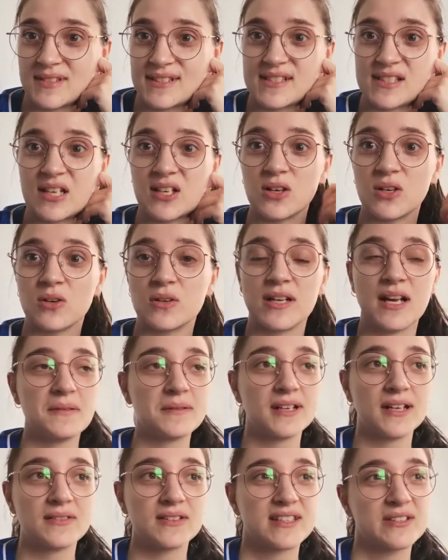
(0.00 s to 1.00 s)
So now
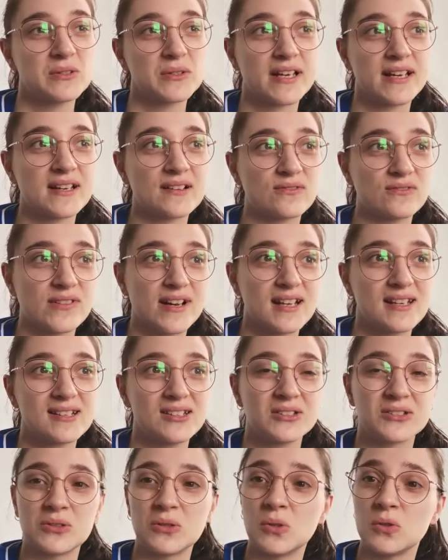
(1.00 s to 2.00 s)
I'm gonna have to go get
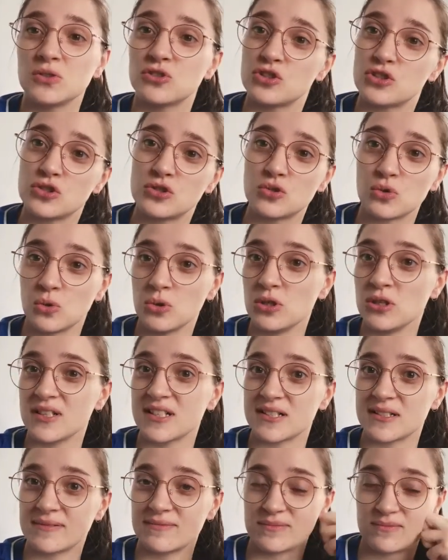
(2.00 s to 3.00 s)
regular old
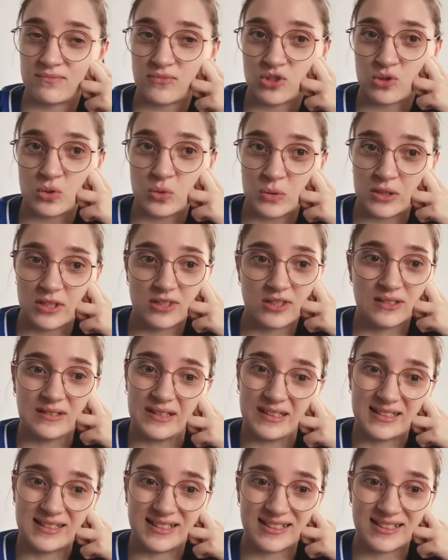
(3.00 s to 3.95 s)
store sweet chili